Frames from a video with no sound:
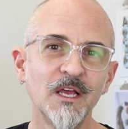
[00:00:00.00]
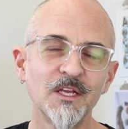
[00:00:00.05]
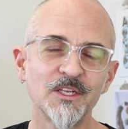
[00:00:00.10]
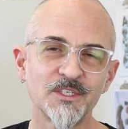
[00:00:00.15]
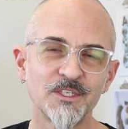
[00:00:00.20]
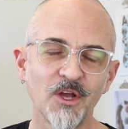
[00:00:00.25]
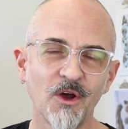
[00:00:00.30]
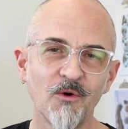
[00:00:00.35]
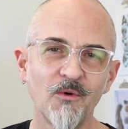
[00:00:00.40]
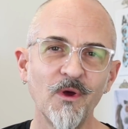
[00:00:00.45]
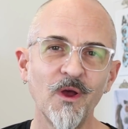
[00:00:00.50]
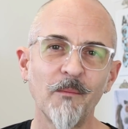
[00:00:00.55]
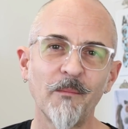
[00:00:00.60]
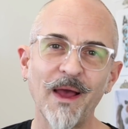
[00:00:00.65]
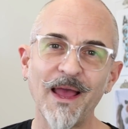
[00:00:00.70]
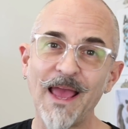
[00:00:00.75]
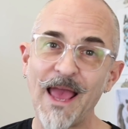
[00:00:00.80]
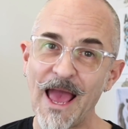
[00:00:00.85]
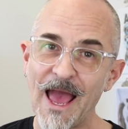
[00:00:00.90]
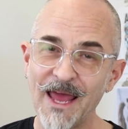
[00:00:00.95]
So
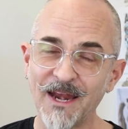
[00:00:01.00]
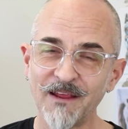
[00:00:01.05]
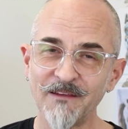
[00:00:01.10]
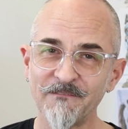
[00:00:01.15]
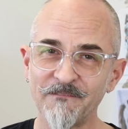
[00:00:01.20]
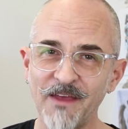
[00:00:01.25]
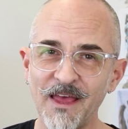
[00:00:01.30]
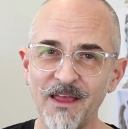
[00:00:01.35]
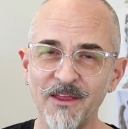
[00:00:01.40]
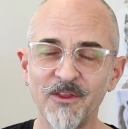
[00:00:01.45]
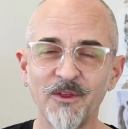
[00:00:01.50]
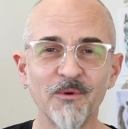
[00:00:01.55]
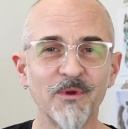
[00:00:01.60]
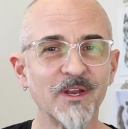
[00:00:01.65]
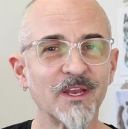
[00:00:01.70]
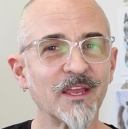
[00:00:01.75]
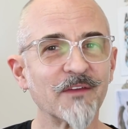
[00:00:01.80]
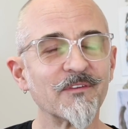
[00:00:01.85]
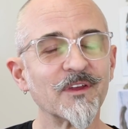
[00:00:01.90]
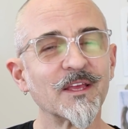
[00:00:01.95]
by adding value
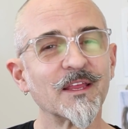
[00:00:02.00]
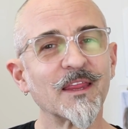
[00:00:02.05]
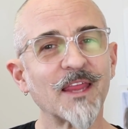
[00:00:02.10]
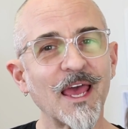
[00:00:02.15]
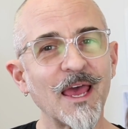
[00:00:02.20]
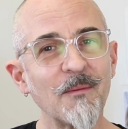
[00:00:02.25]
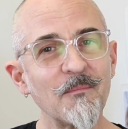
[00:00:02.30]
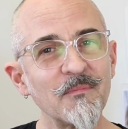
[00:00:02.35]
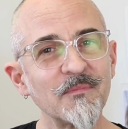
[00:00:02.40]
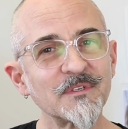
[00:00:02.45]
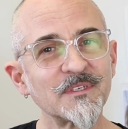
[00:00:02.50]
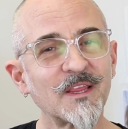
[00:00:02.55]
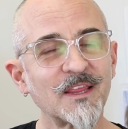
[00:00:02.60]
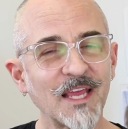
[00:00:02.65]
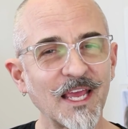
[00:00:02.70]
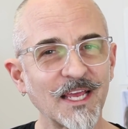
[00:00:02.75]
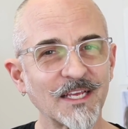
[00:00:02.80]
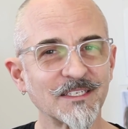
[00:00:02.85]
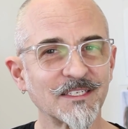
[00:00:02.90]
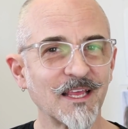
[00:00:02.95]
and giving them
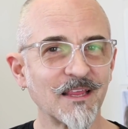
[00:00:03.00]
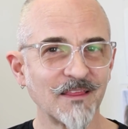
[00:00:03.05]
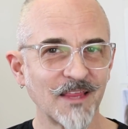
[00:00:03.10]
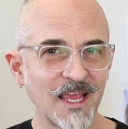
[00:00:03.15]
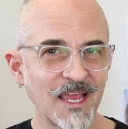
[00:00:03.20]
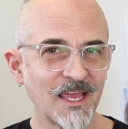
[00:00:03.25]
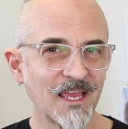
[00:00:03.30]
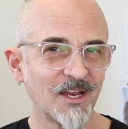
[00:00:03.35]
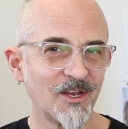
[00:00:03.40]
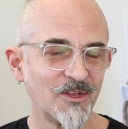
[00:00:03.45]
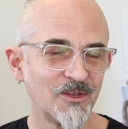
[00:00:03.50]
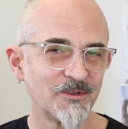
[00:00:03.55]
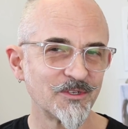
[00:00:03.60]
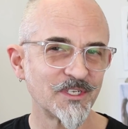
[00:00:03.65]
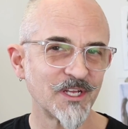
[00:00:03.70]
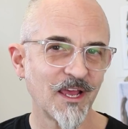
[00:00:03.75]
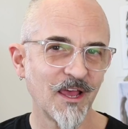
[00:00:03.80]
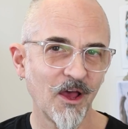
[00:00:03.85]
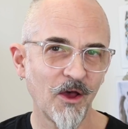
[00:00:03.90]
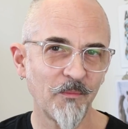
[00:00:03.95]
things that they can use
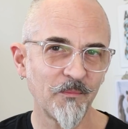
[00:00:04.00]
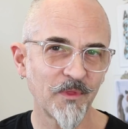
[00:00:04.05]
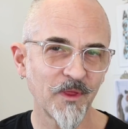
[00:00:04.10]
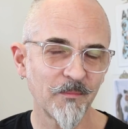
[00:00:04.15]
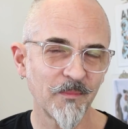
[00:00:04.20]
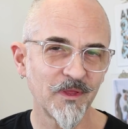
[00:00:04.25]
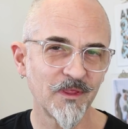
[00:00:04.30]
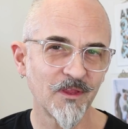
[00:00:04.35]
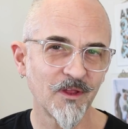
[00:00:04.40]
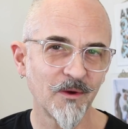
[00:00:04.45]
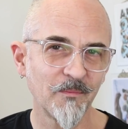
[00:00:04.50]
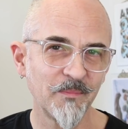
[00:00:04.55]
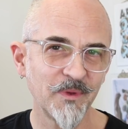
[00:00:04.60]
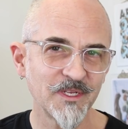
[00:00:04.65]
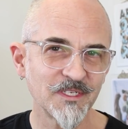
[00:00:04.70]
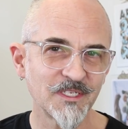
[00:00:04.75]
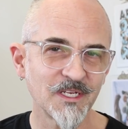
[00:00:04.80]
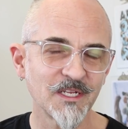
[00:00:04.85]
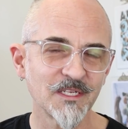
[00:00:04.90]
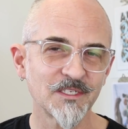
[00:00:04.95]
to help them in their
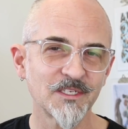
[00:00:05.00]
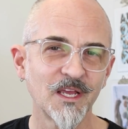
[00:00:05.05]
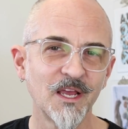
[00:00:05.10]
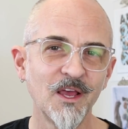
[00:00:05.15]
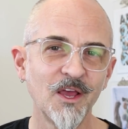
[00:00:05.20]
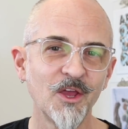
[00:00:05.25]
business,